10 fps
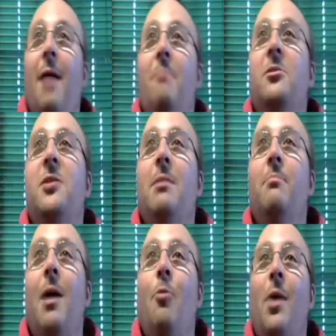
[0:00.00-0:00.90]
seeing
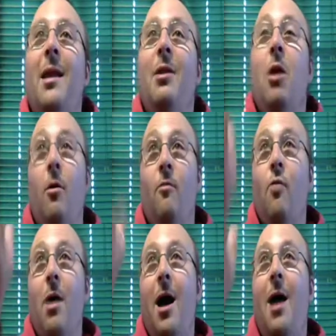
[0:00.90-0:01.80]
my rating of
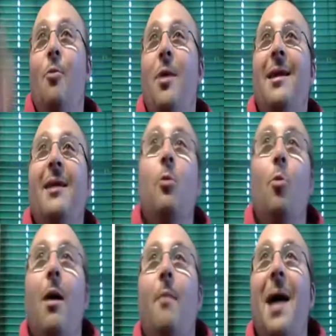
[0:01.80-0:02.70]
what I rated a
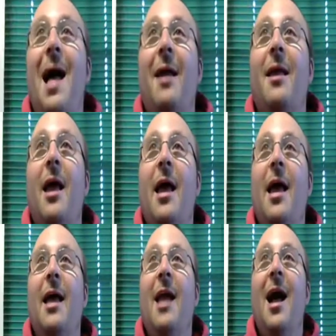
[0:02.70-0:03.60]
while back,
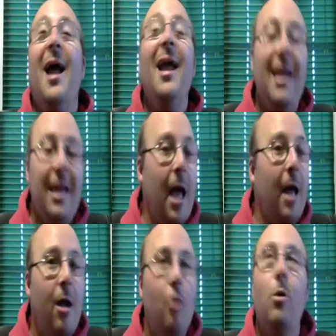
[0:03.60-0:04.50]
and I
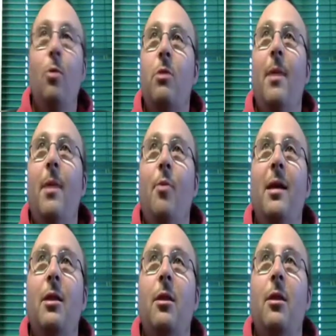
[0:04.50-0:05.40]
kind of agree with my
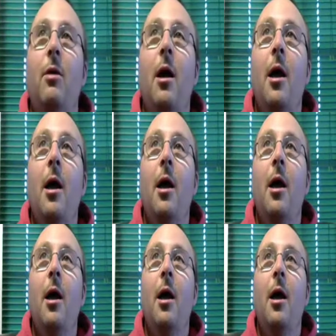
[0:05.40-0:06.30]
rating though.
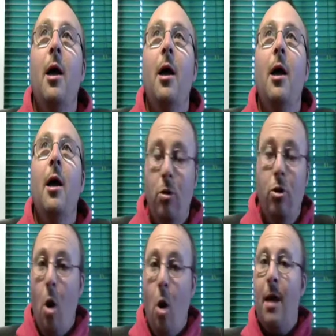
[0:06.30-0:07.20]
It is
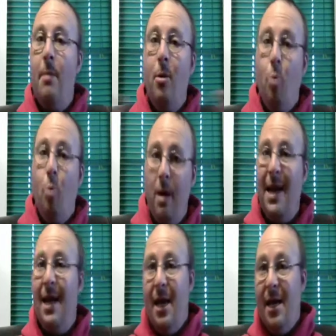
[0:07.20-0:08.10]
don't get me wrong,
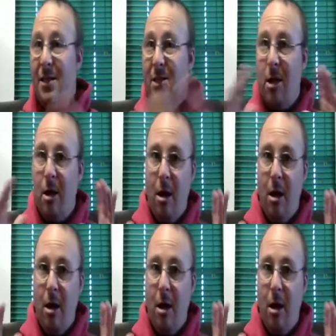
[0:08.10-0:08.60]
it is